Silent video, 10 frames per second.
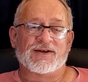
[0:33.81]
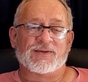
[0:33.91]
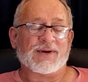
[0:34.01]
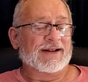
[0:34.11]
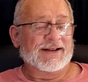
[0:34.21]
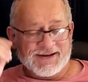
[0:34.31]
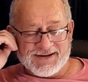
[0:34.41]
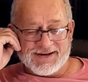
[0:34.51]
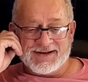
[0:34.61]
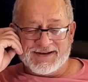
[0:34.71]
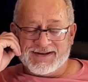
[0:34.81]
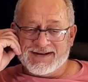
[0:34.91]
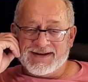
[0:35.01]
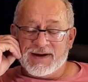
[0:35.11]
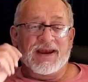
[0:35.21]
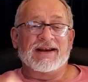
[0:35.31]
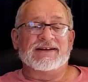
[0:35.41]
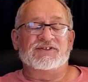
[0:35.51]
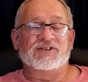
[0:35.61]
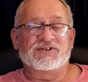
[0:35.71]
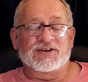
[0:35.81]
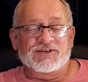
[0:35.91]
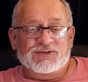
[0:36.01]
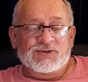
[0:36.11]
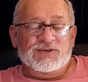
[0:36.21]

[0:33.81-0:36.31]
well, apparently she's going to sue